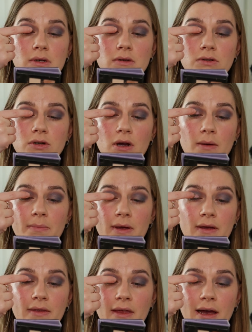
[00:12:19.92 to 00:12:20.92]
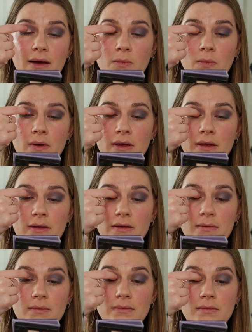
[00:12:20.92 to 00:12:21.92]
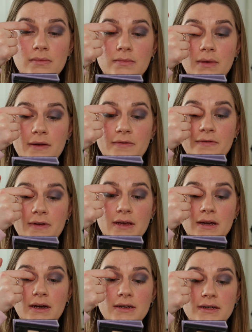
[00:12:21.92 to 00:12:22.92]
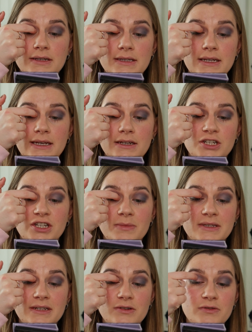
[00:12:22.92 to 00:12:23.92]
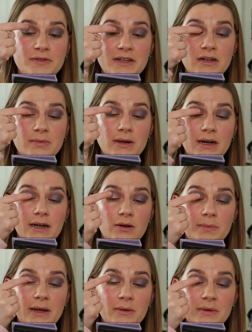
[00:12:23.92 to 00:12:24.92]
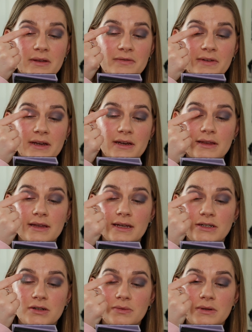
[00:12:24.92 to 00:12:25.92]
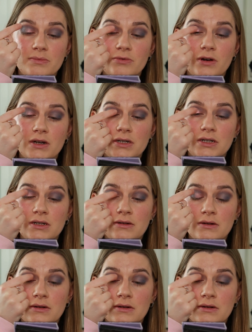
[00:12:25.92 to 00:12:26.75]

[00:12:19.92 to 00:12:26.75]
I'm going to try a bit of that with my finger because the shimmers in Norvina apply a lot better with your finger than they do with a brush.